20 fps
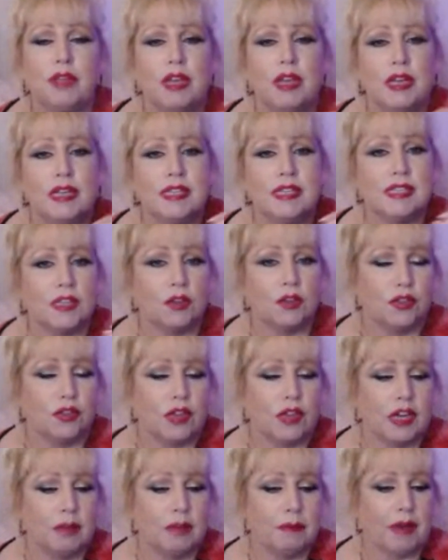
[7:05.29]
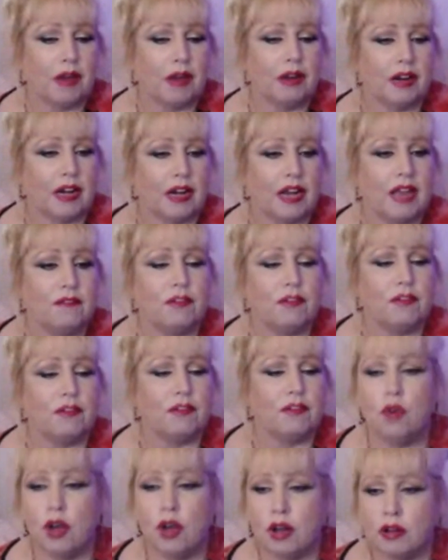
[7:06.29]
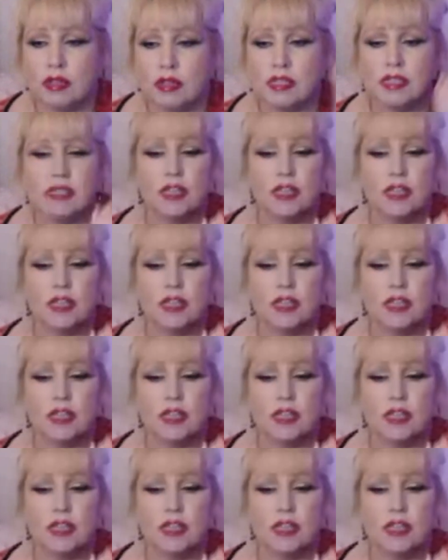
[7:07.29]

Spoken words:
So think about clever, or ask